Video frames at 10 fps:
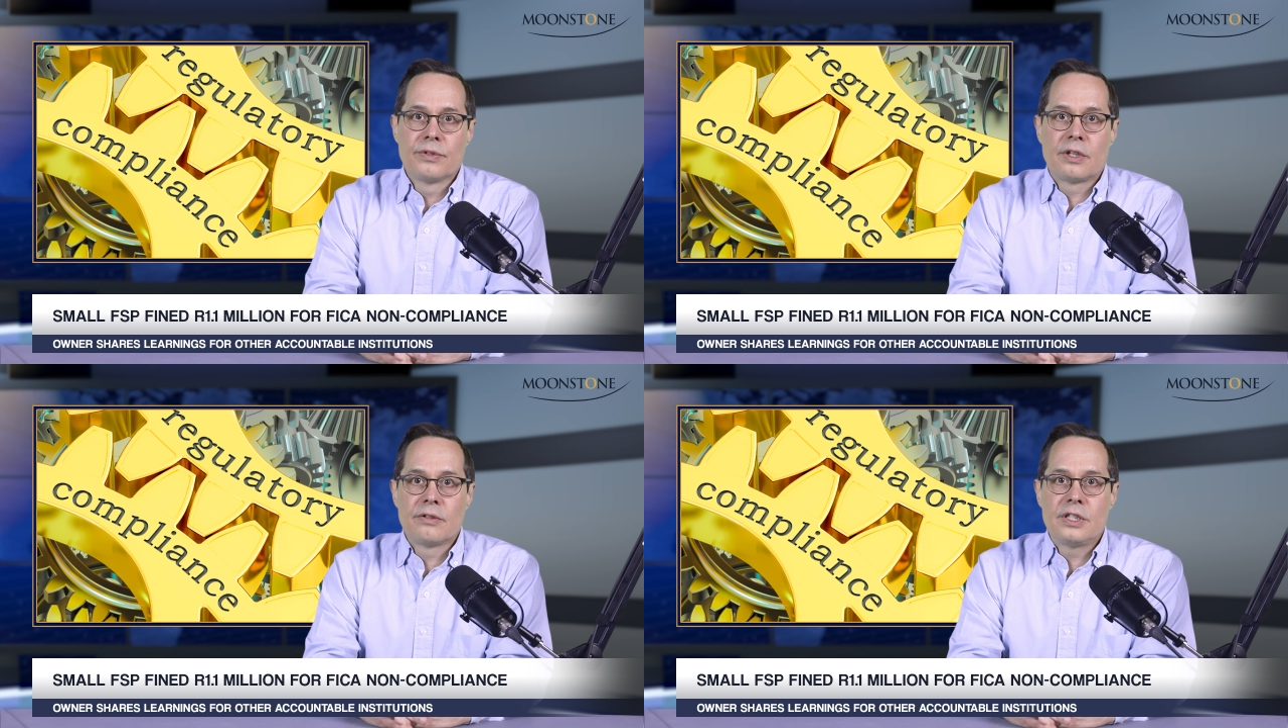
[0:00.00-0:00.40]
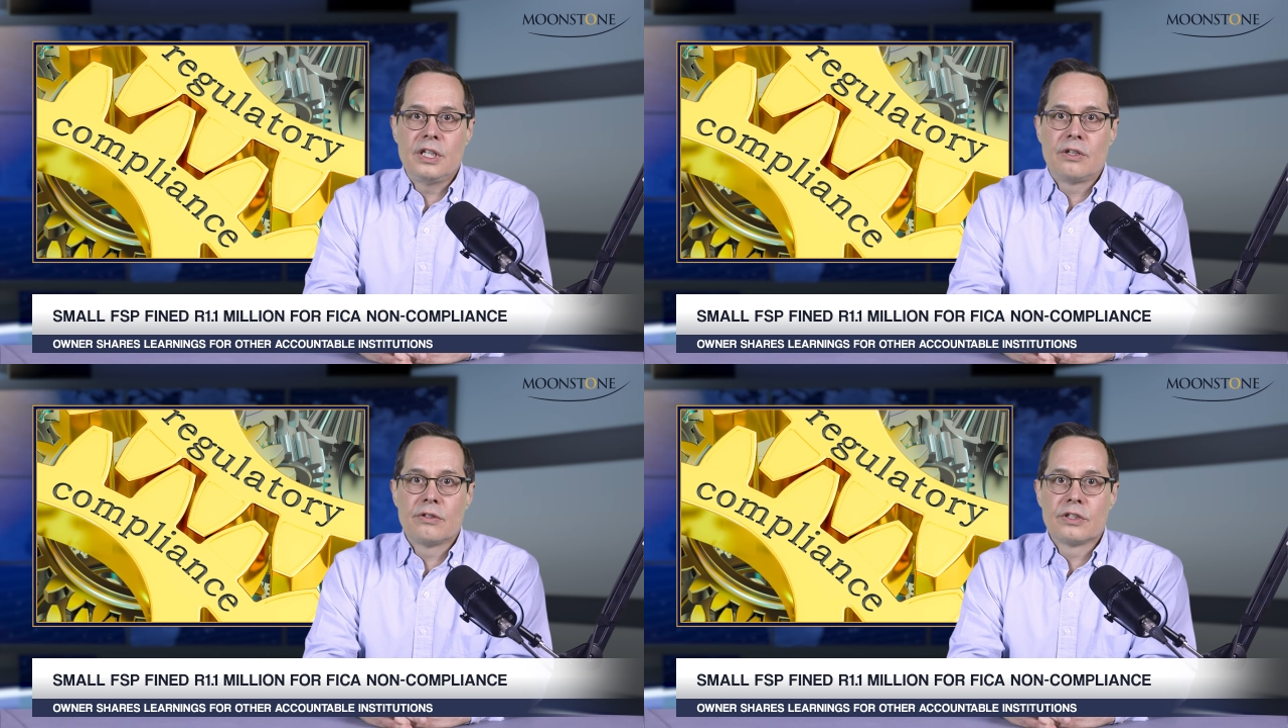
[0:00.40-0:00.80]

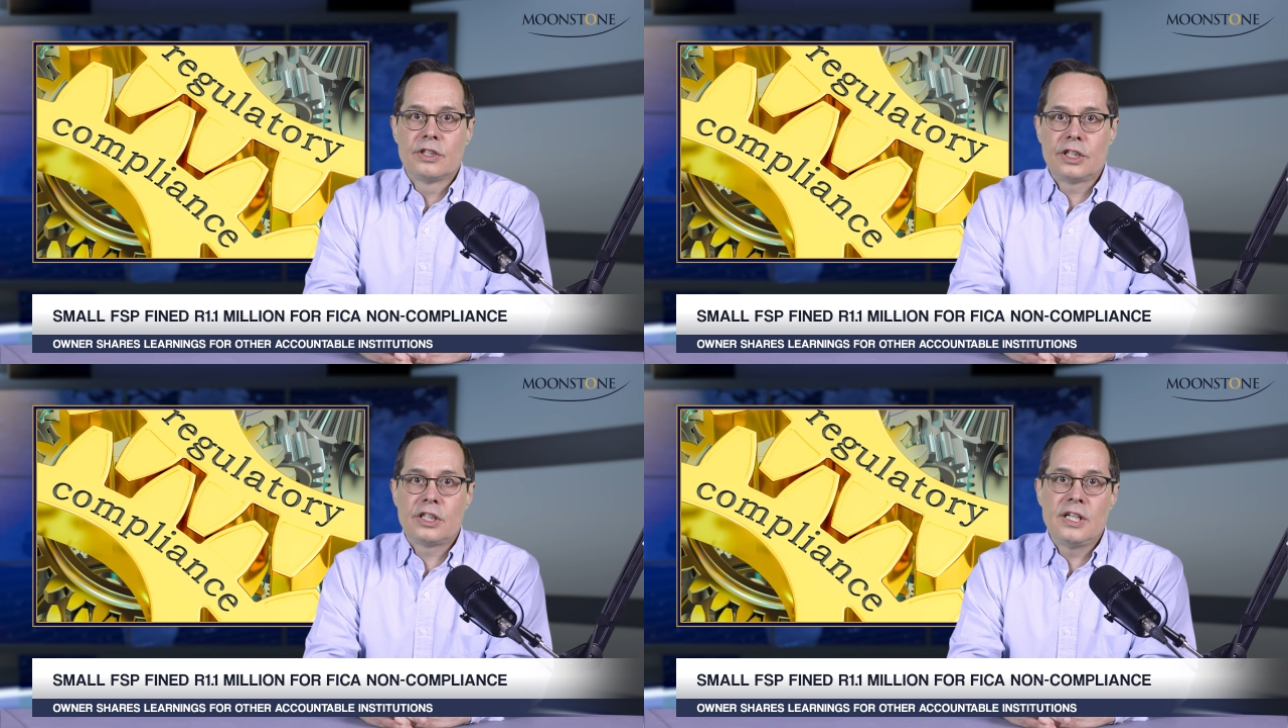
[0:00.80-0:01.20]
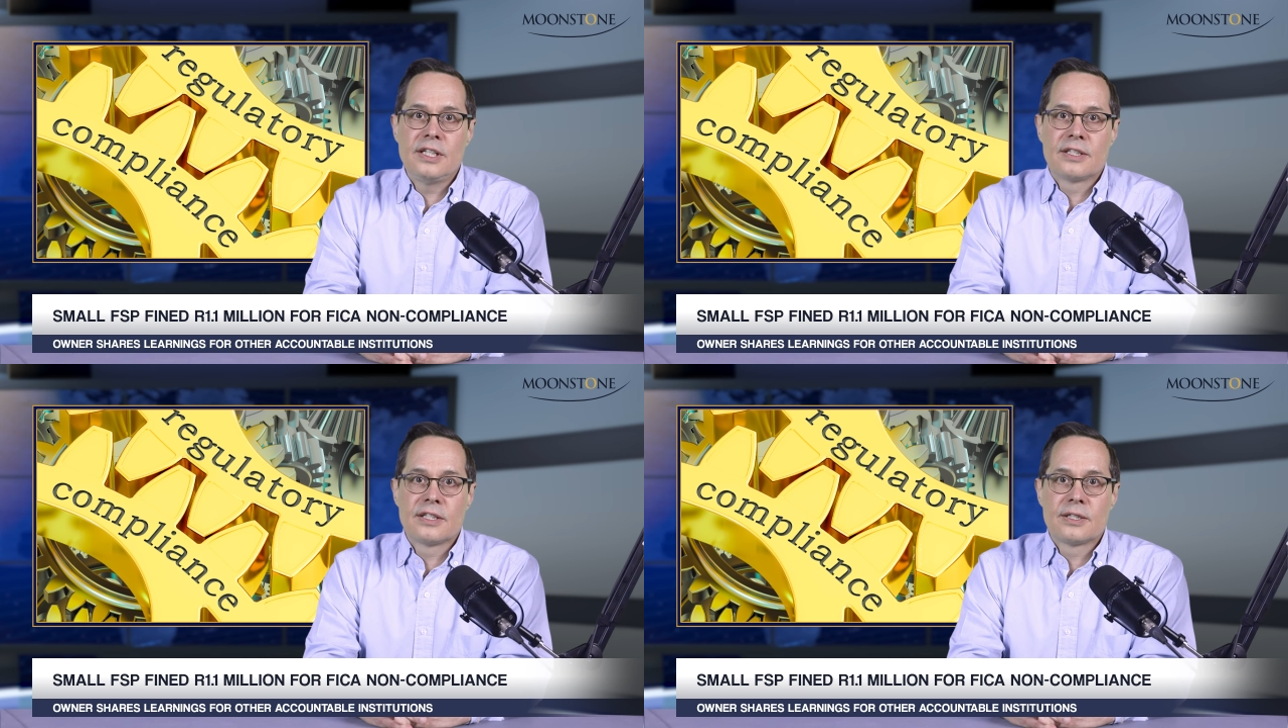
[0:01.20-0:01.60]
authority conditionally
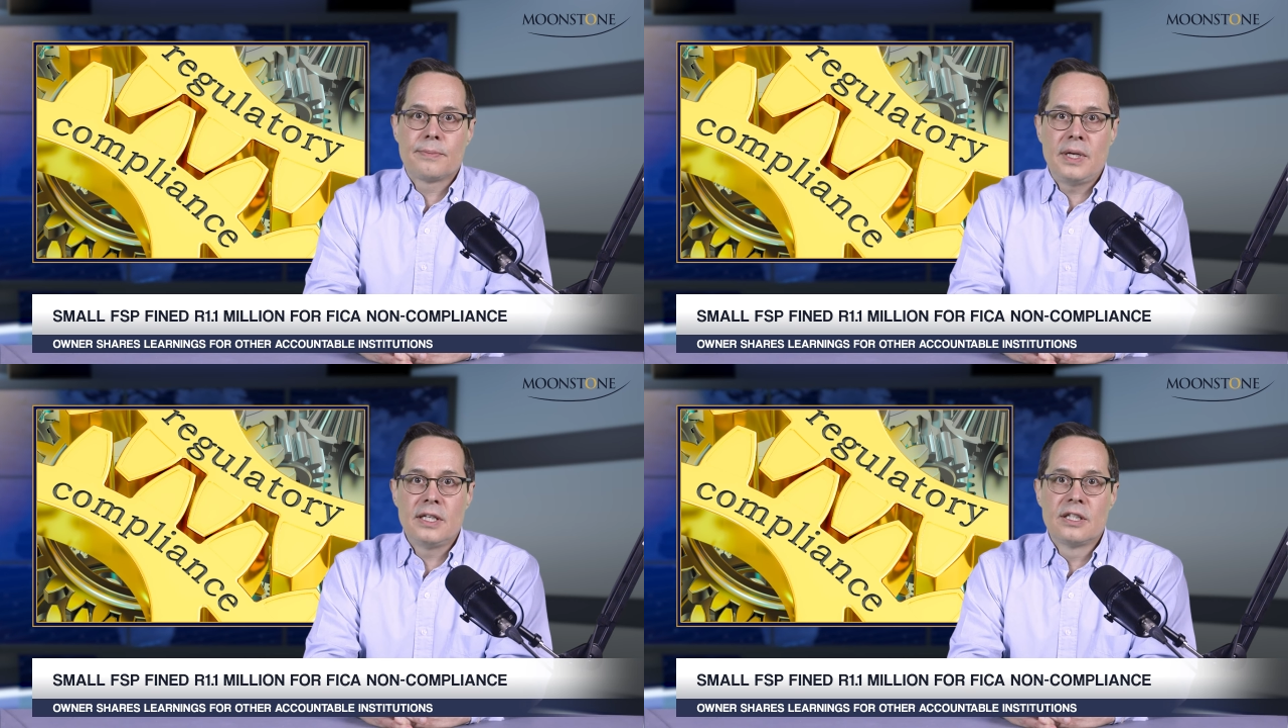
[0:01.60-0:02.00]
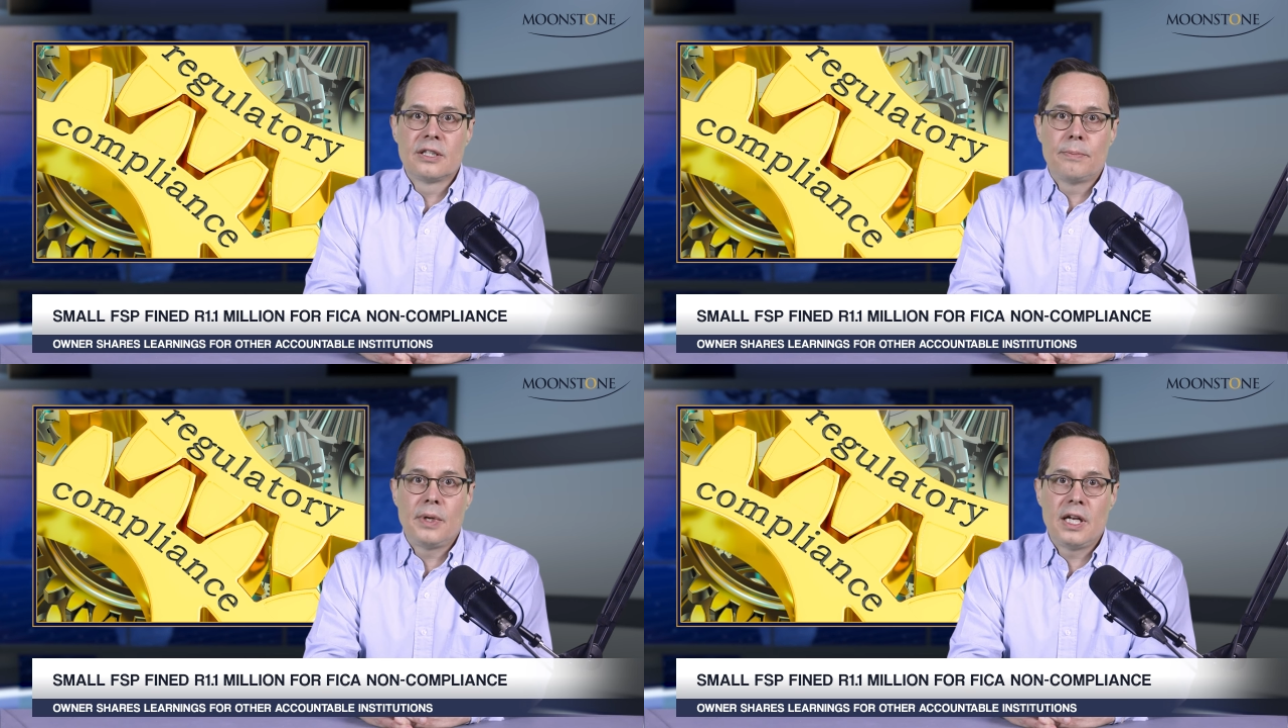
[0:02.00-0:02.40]
suspended
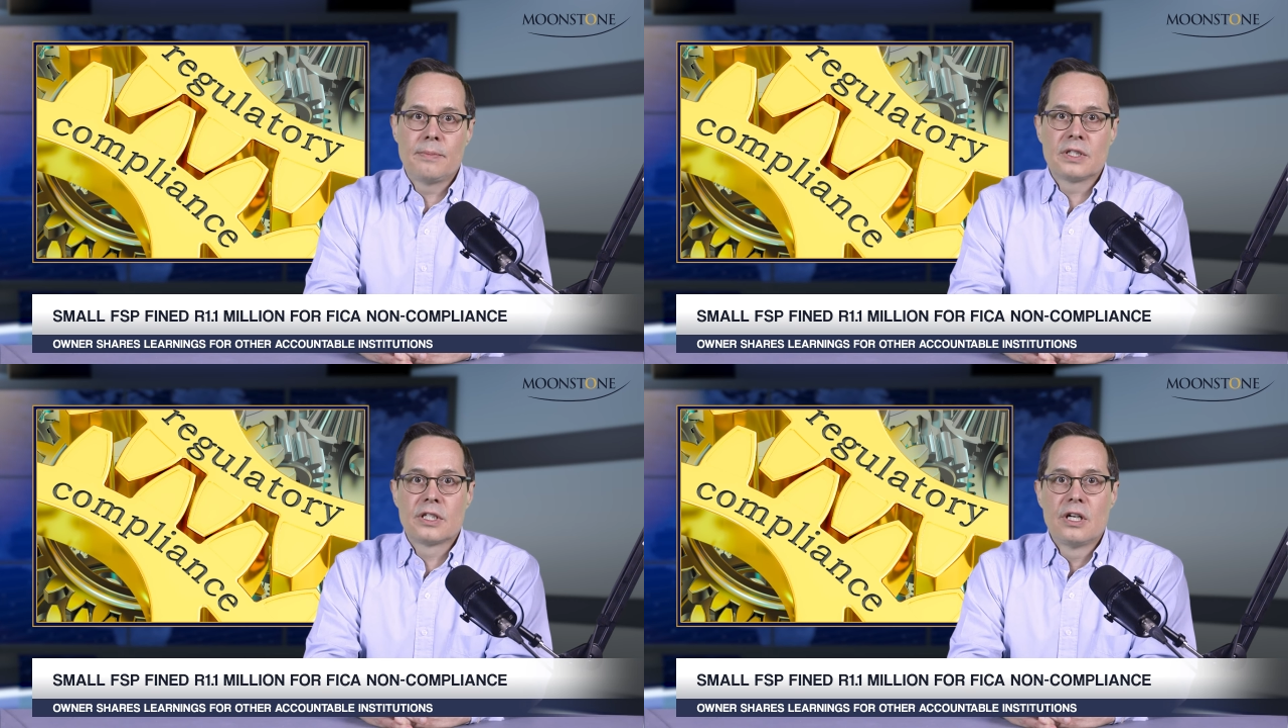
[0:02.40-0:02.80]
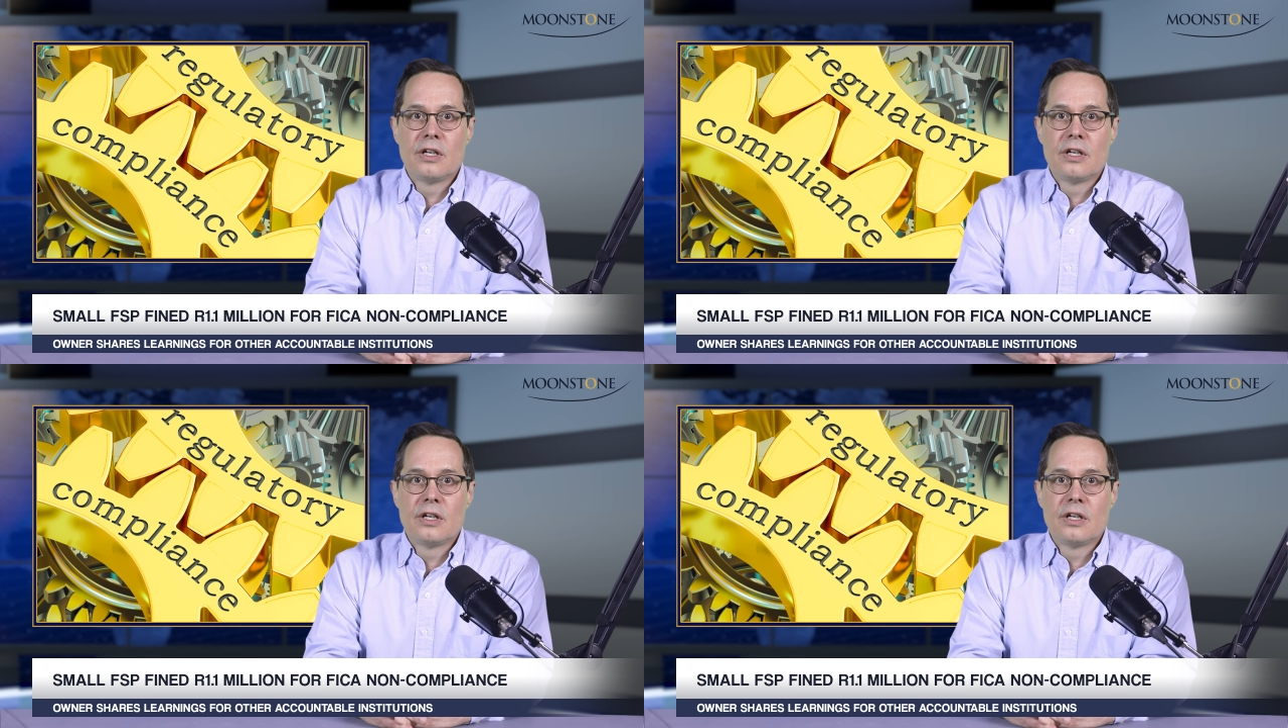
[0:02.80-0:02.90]
the payment